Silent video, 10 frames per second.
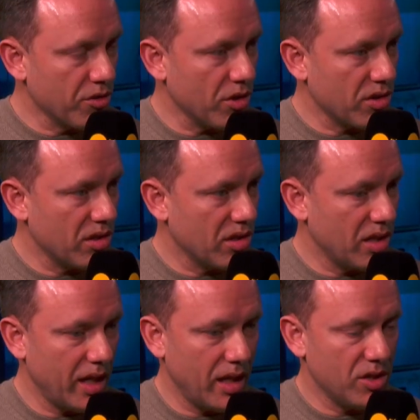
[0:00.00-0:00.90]
across the
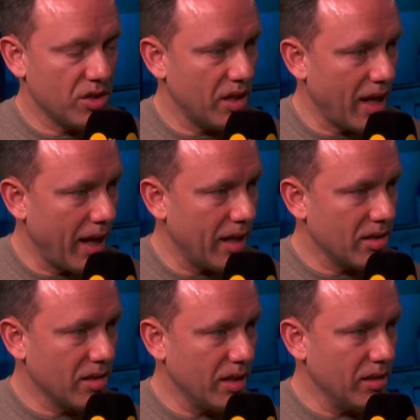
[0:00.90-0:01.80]
stage, the
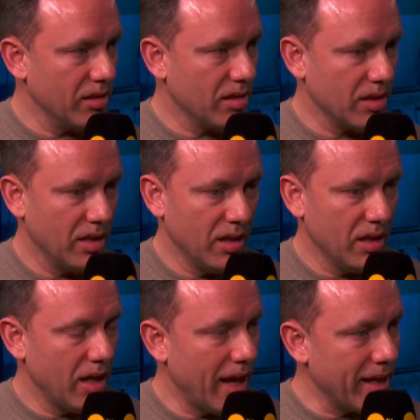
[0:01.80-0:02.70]
hairstyles,
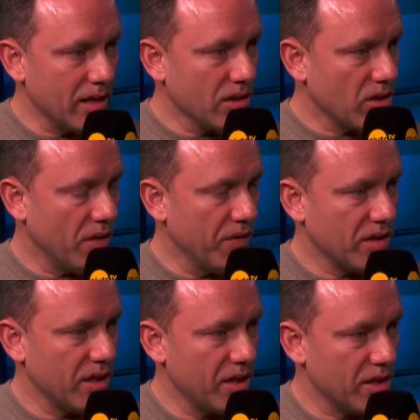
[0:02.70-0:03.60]
endless
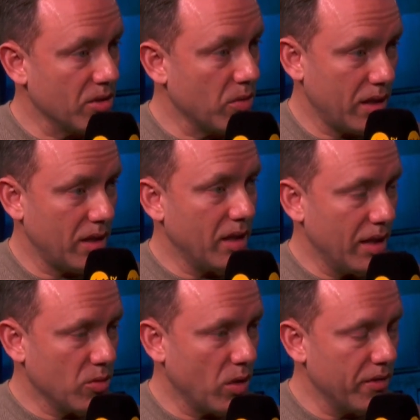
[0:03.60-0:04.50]
conversations when
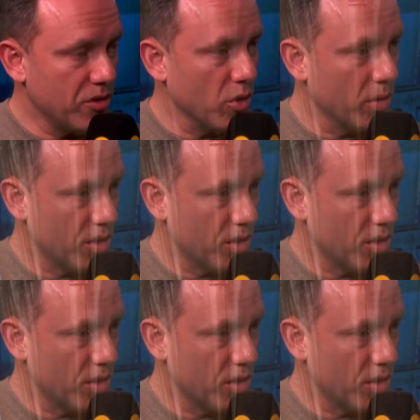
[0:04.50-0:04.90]
his wife Jo